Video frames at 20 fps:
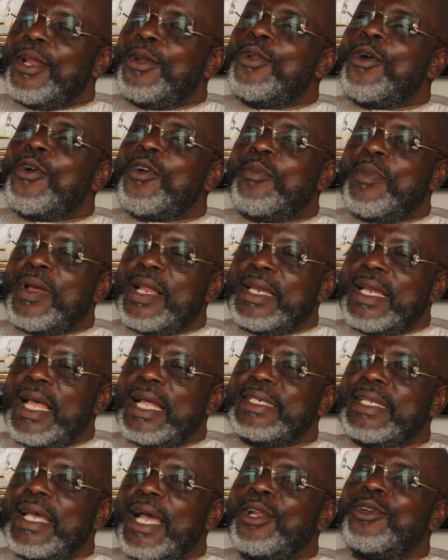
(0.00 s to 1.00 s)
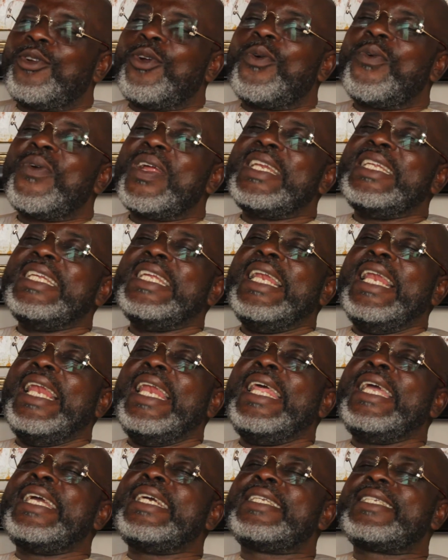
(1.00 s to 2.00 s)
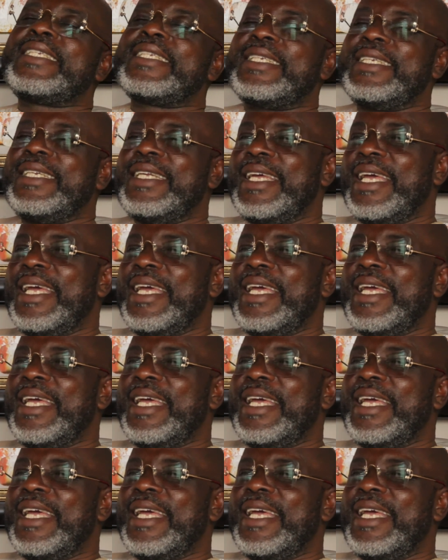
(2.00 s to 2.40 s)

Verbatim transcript: a document that had already leaked